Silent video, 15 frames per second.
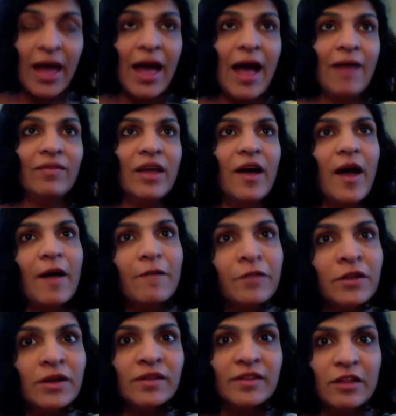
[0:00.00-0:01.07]
and they have
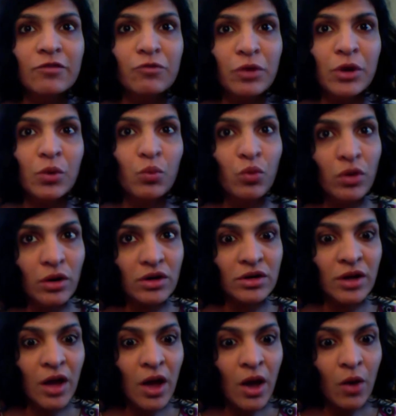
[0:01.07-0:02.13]
successfully worked
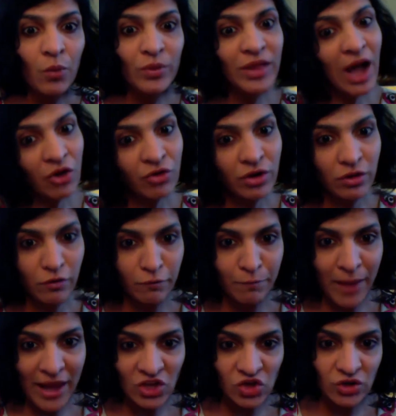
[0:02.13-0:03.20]
with hundreds of
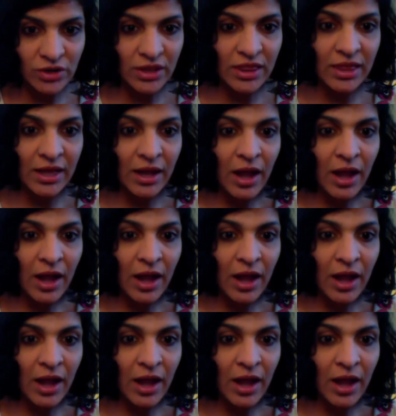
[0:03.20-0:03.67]
patients.